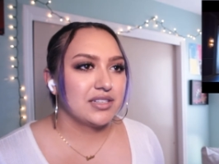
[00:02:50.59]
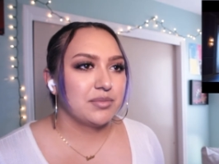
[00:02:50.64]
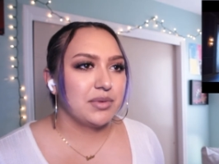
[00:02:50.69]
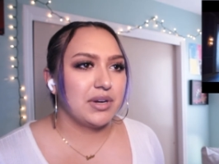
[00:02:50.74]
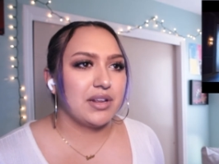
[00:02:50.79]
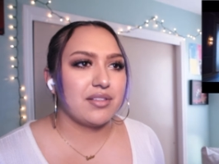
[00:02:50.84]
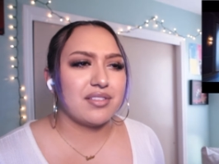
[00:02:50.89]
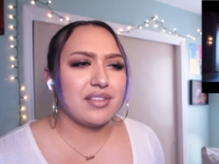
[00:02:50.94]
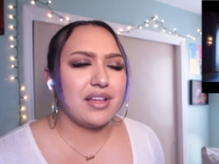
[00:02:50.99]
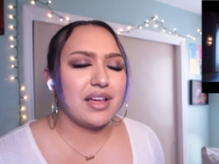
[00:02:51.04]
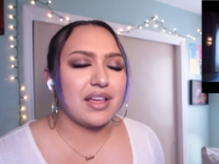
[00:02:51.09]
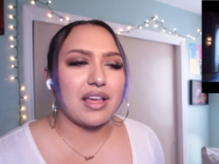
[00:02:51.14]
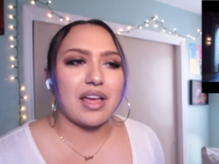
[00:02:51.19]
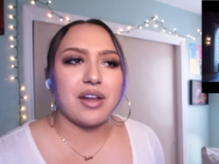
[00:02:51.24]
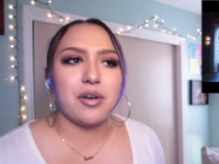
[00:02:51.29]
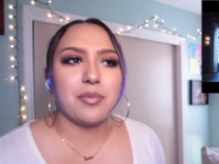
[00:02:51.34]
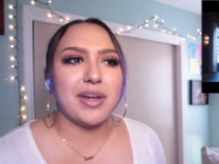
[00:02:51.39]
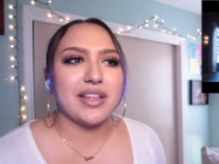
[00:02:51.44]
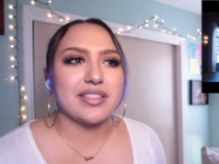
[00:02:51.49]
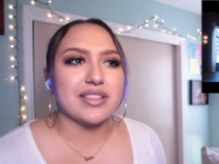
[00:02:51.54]
But it's nice.
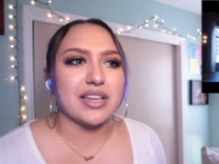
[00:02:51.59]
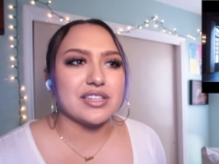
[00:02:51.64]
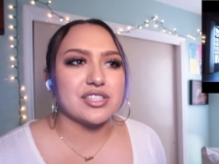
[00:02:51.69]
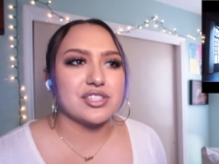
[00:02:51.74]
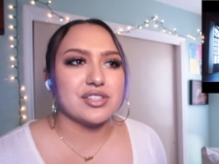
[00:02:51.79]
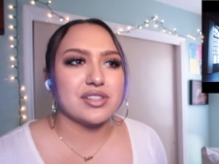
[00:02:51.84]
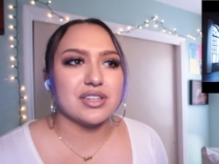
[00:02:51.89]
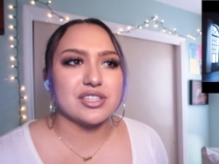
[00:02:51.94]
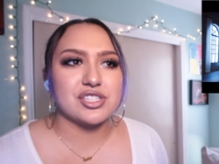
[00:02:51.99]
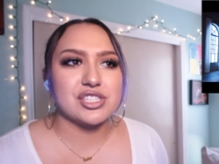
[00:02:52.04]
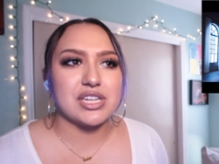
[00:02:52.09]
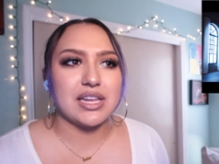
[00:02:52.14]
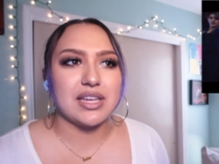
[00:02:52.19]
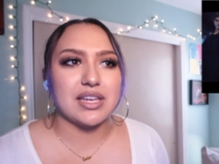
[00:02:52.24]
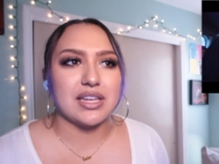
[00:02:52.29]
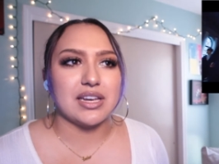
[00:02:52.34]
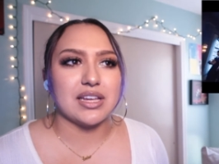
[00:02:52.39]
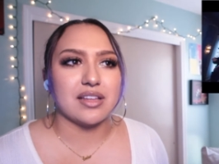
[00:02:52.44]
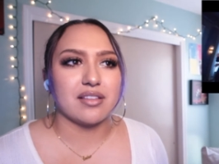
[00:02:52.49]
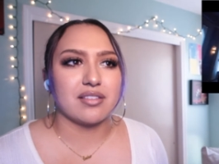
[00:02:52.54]
I don't mind that the
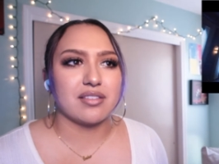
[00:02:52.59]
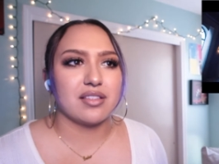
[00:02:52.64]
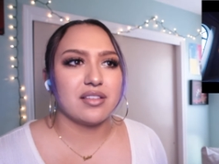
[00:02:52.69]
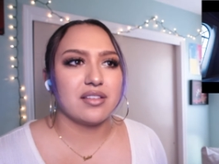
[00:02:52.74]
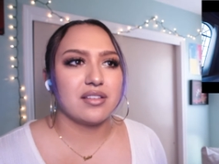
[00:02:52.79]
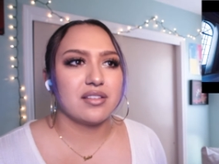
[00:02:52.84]
shakiness.